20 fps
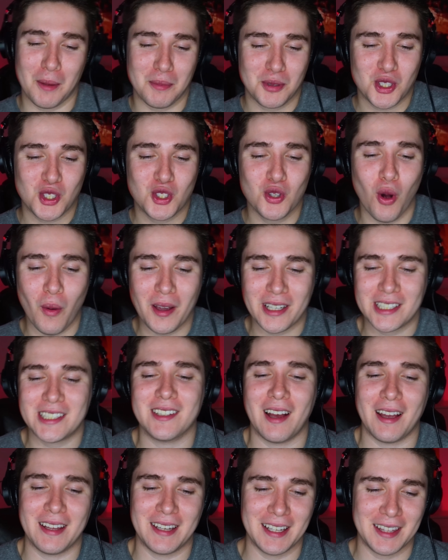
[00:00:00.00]
I'm so
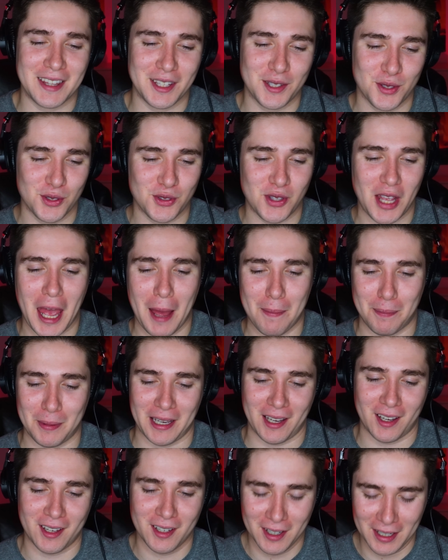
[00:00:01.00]
excited. This is
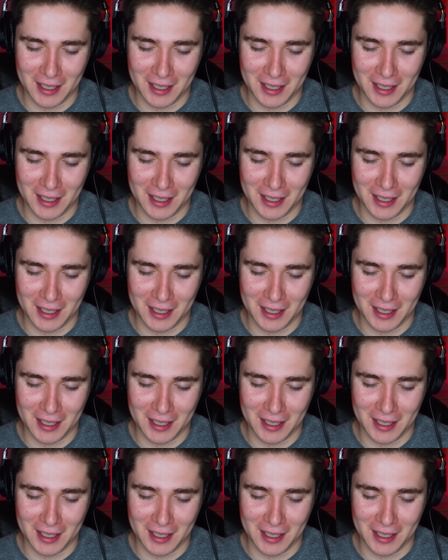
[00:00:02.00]
epic.